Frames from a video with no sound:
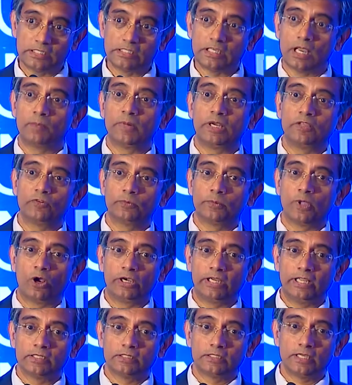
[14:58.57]
somebody from the
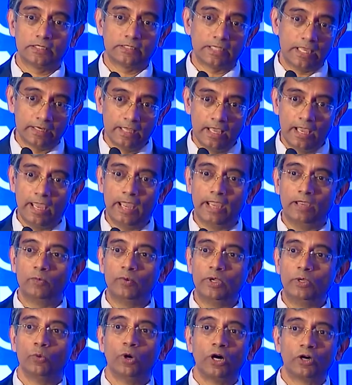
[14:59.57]
audience says that, hey,
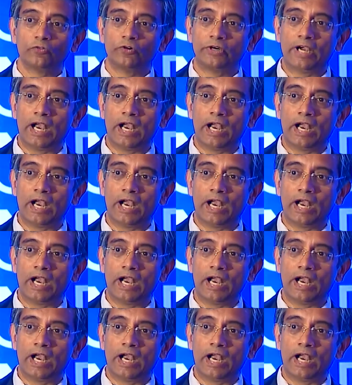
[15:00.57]
we work for